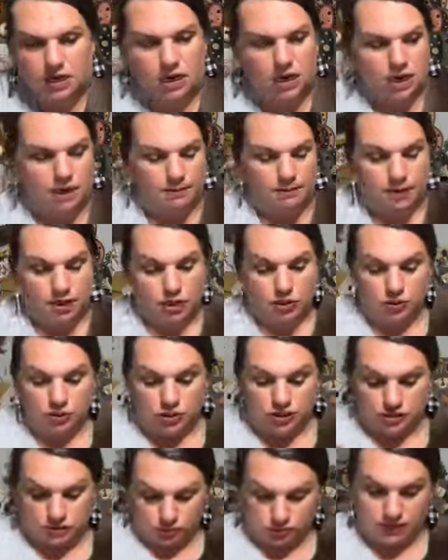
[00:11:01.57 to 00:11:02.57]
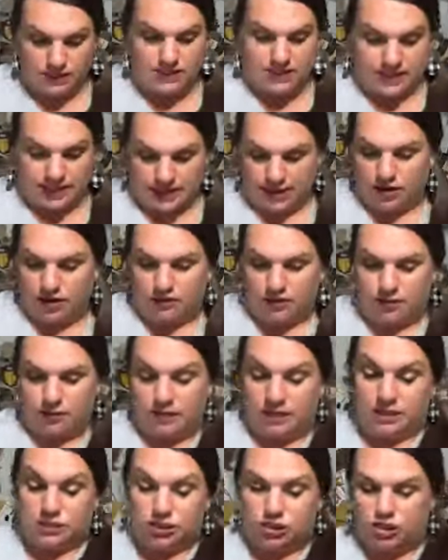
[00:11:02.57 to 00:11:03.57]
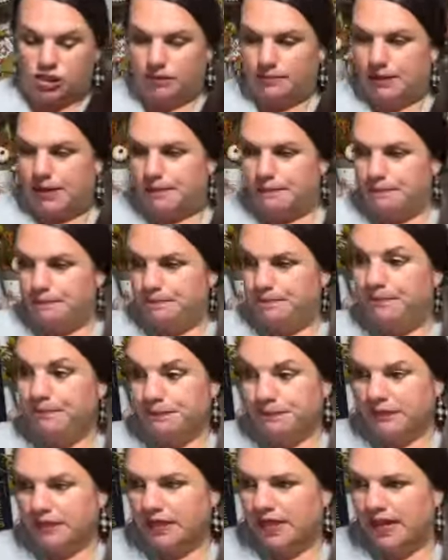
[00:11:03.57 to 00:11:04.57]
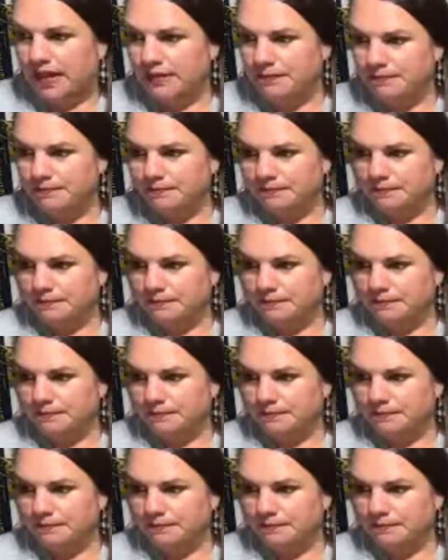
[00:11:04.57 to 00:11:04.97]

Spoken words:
But you would just want to take care of them and stir them up. Okay?